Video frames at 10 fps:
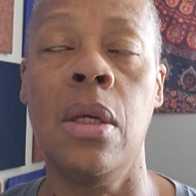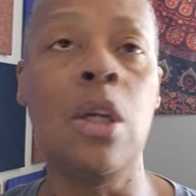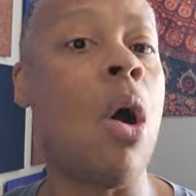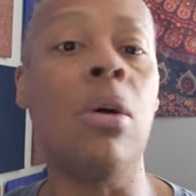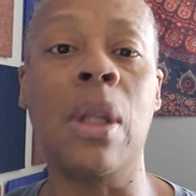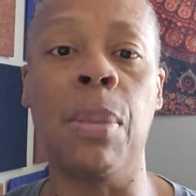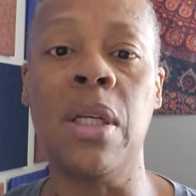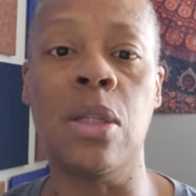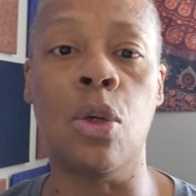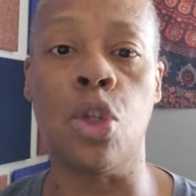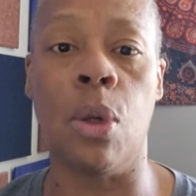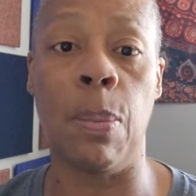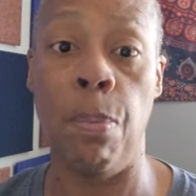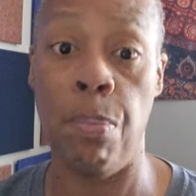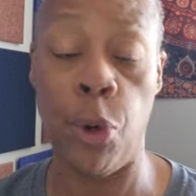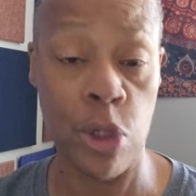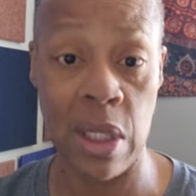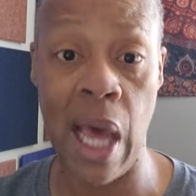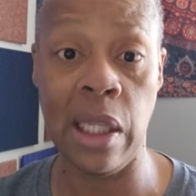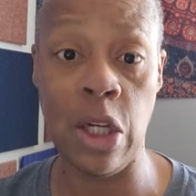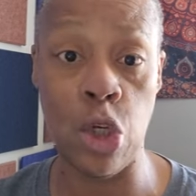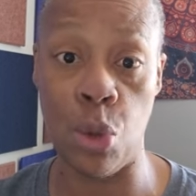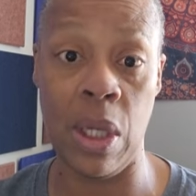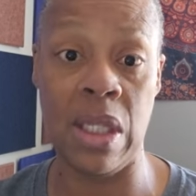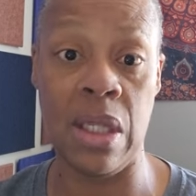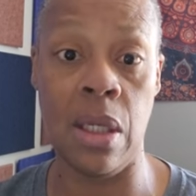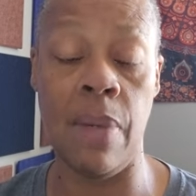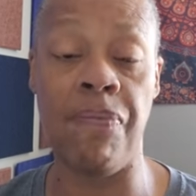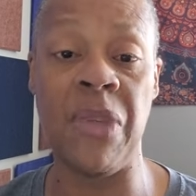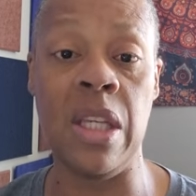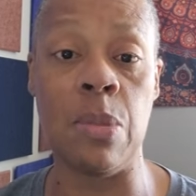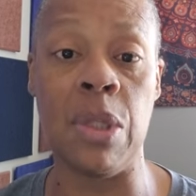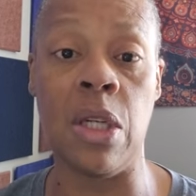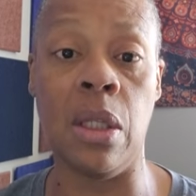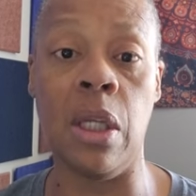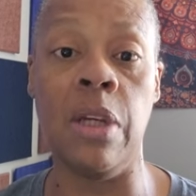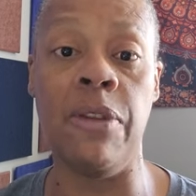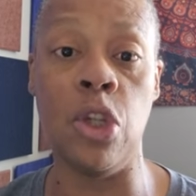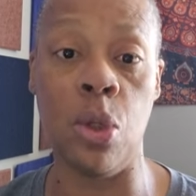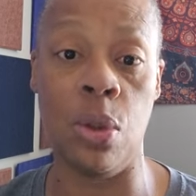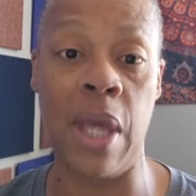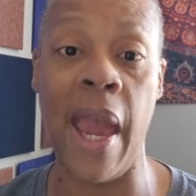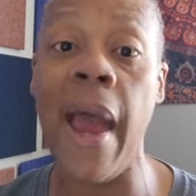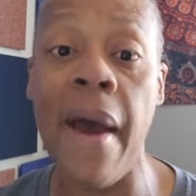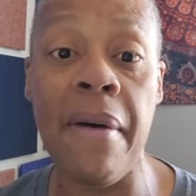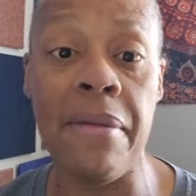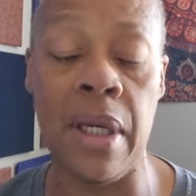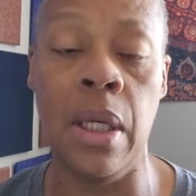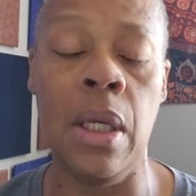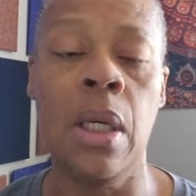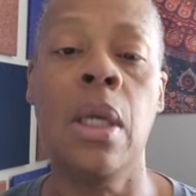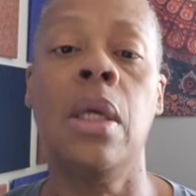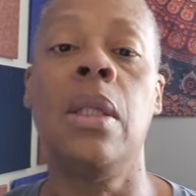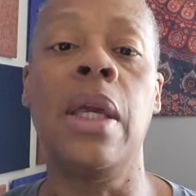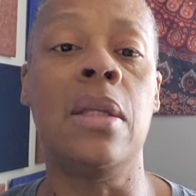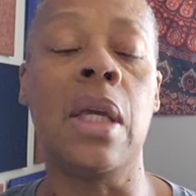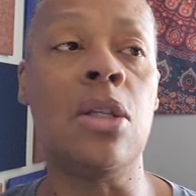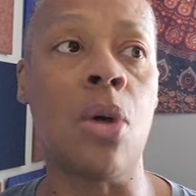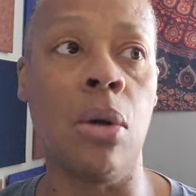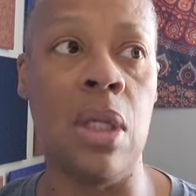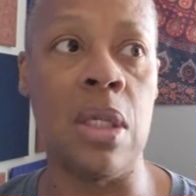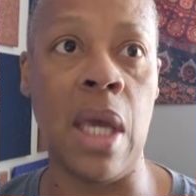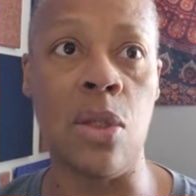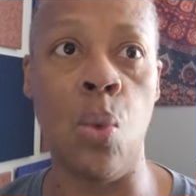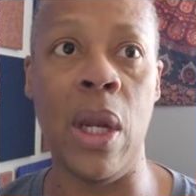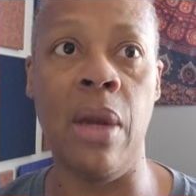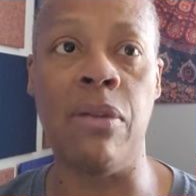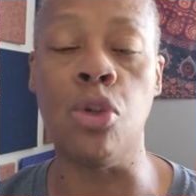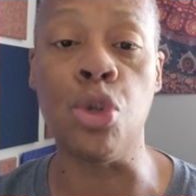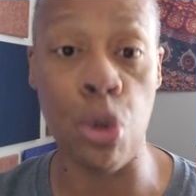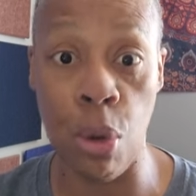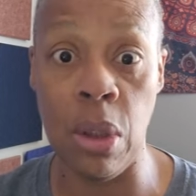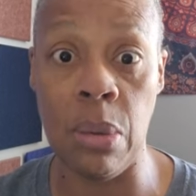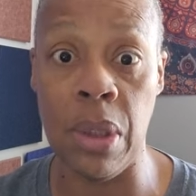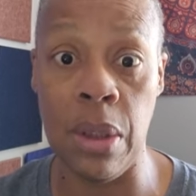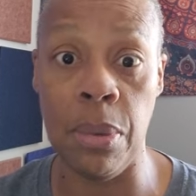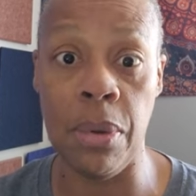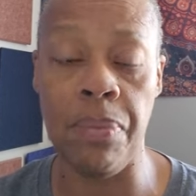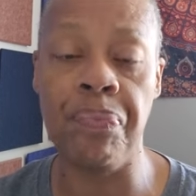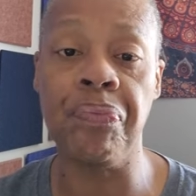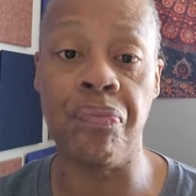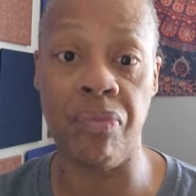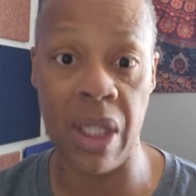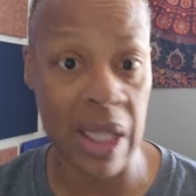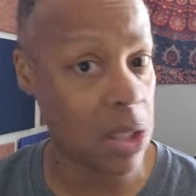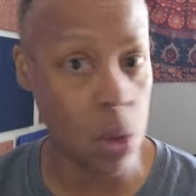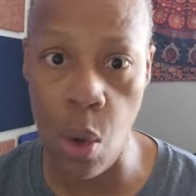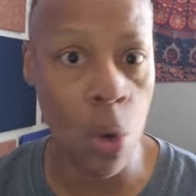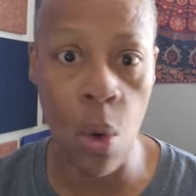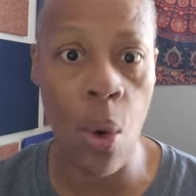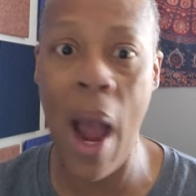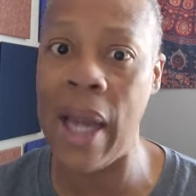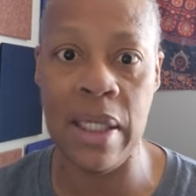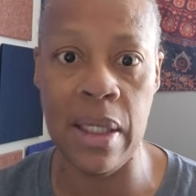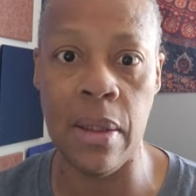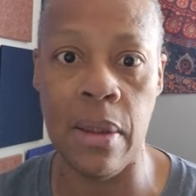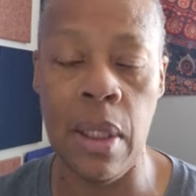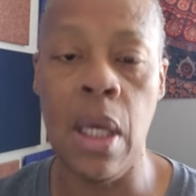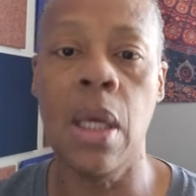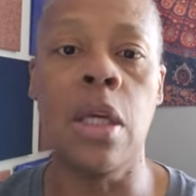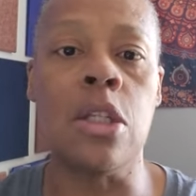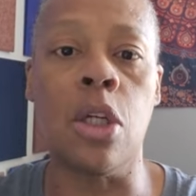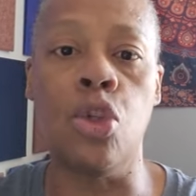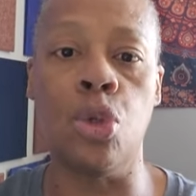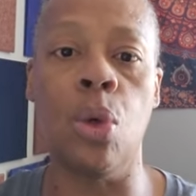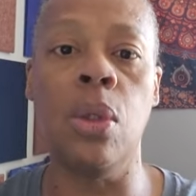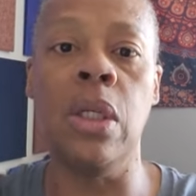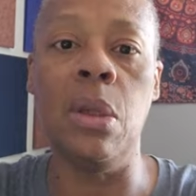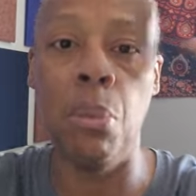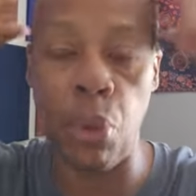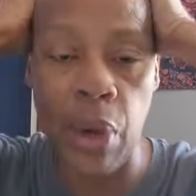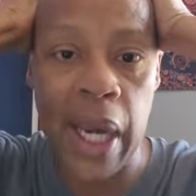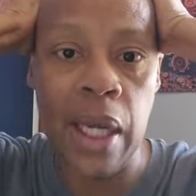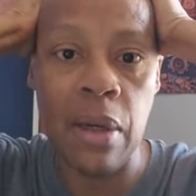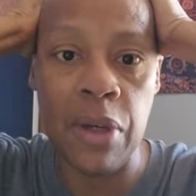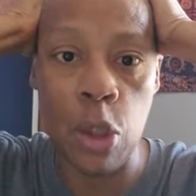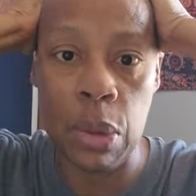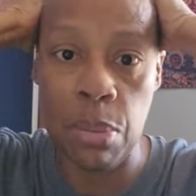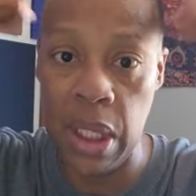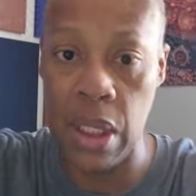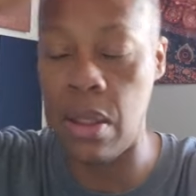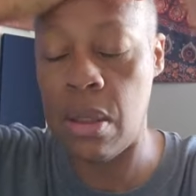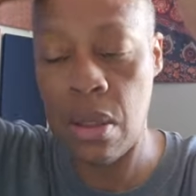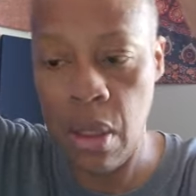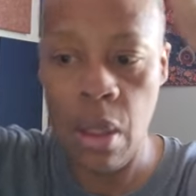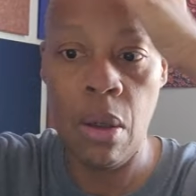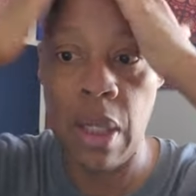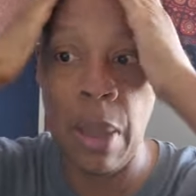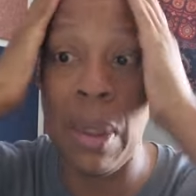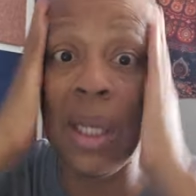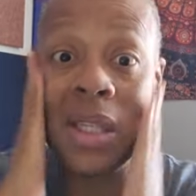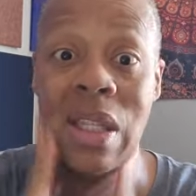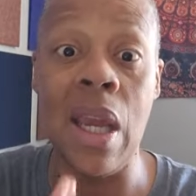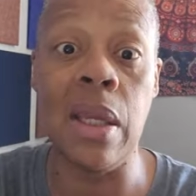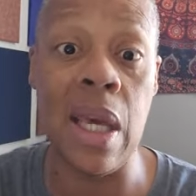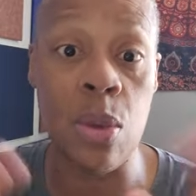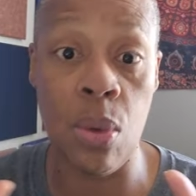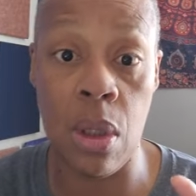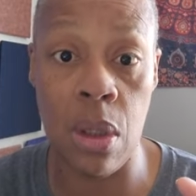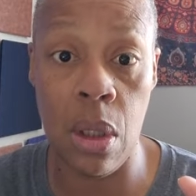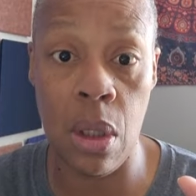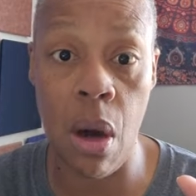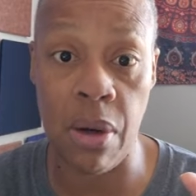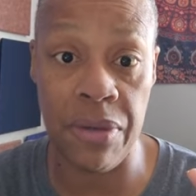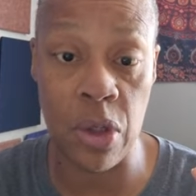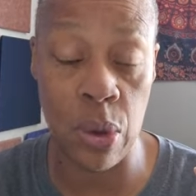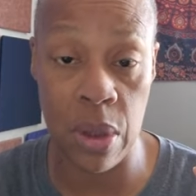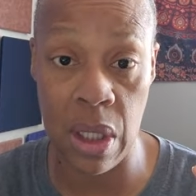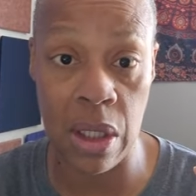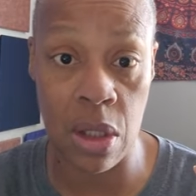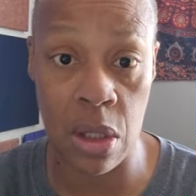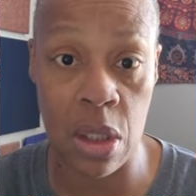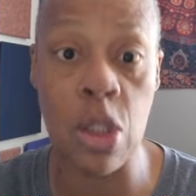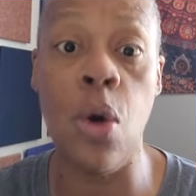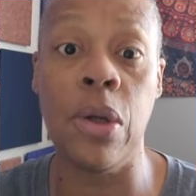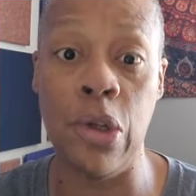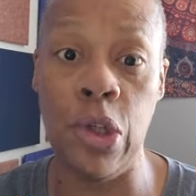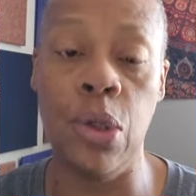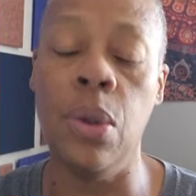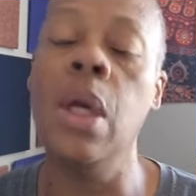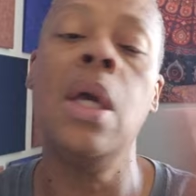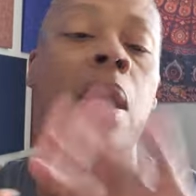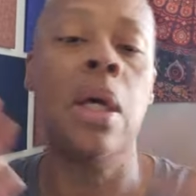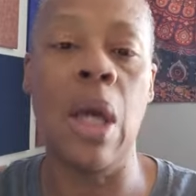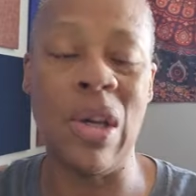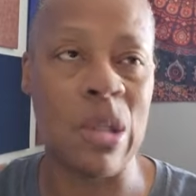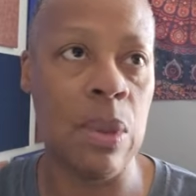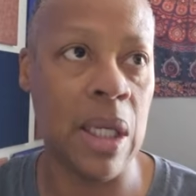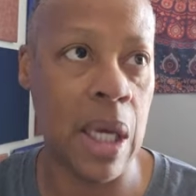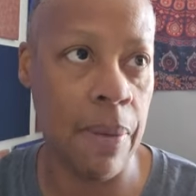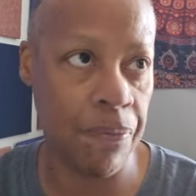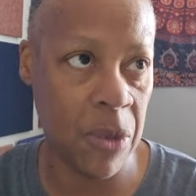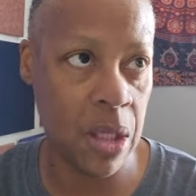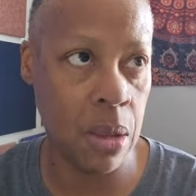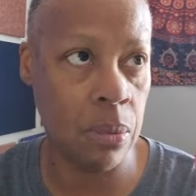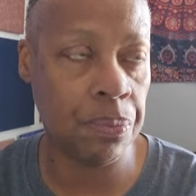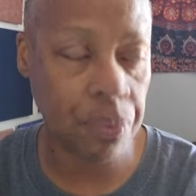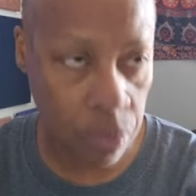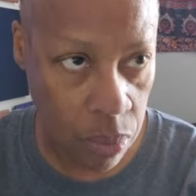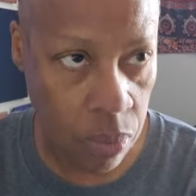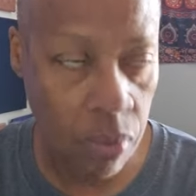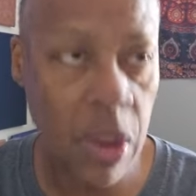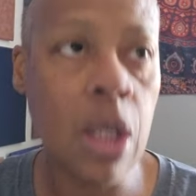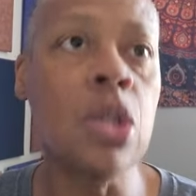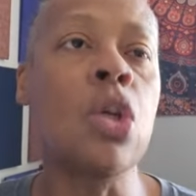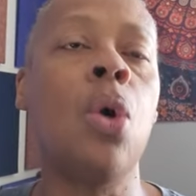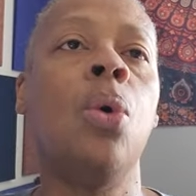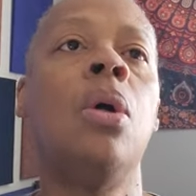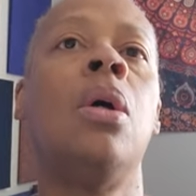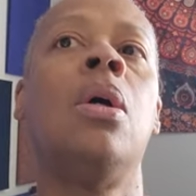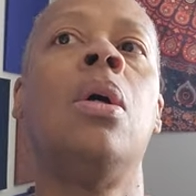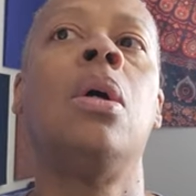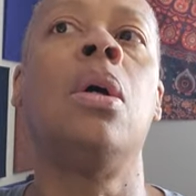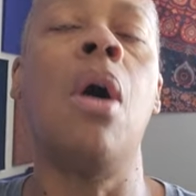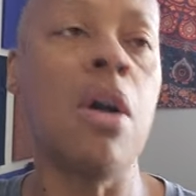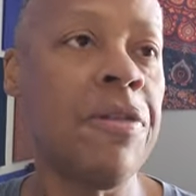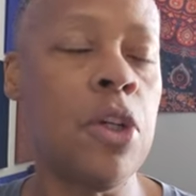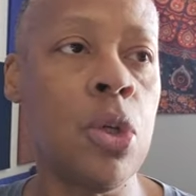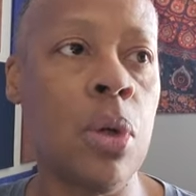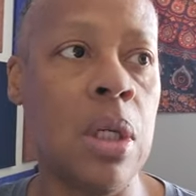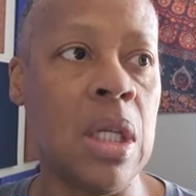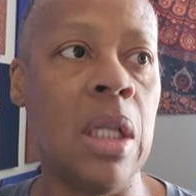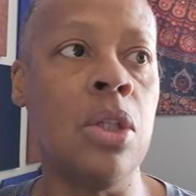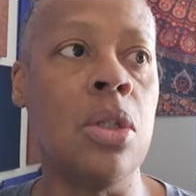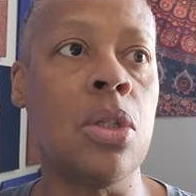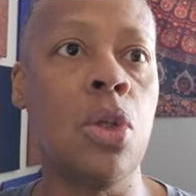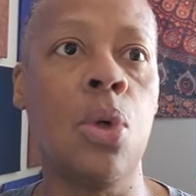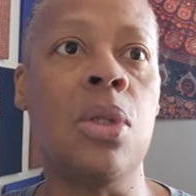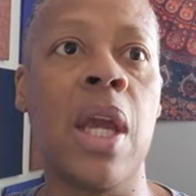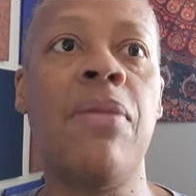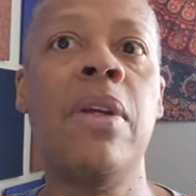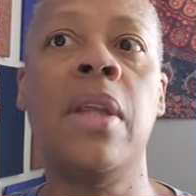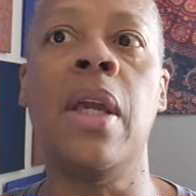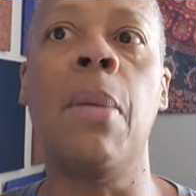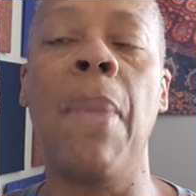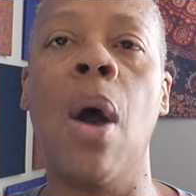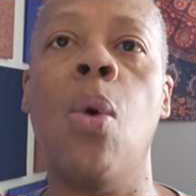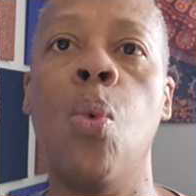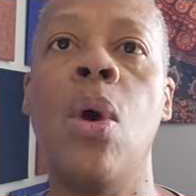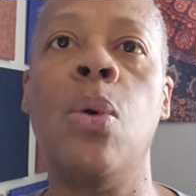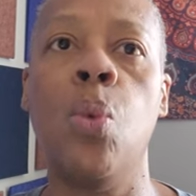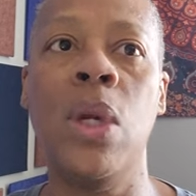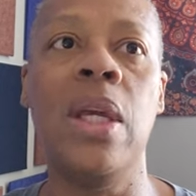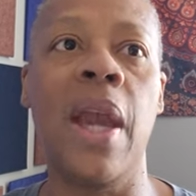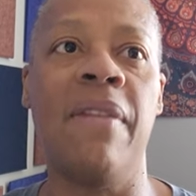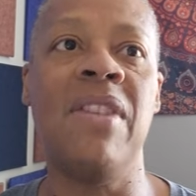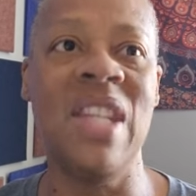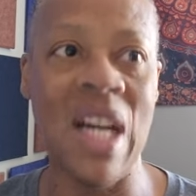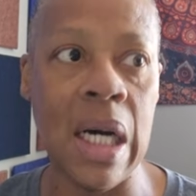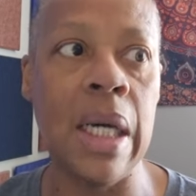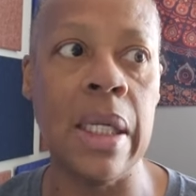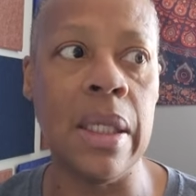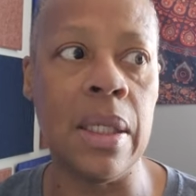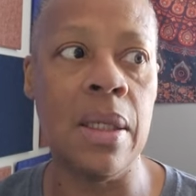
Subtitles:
you know, all because of those personality traits that these particular individuals have, they saw this as a way of controlling people. That's the whole idea. It's controlling the brain of human beings. Okay, but instead, that's what artificial intelligence is going to do. And I'll explain that. So, artificial intelligence knows everything about what we have done